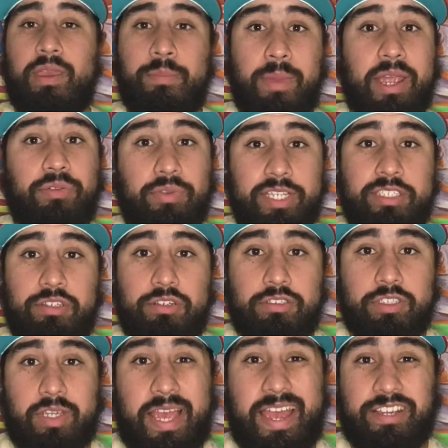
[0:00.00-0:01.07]
In my
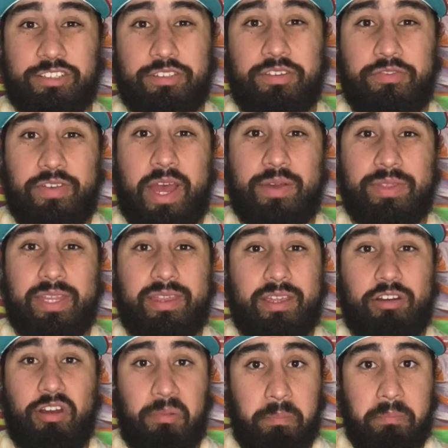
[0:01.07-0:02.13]
research, I actually found that
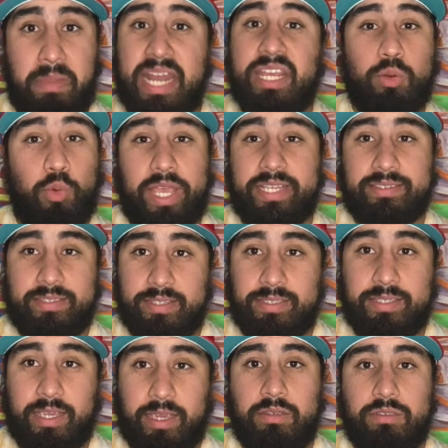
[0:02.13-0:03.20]
there are many ways to
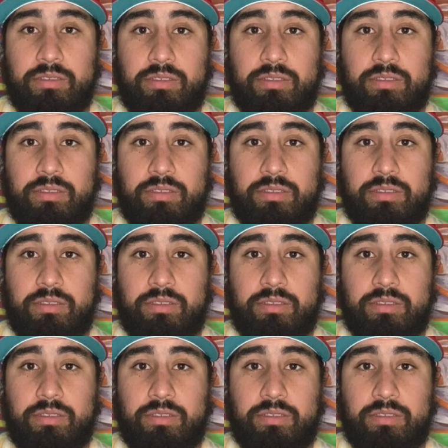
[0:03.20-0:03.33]
say it.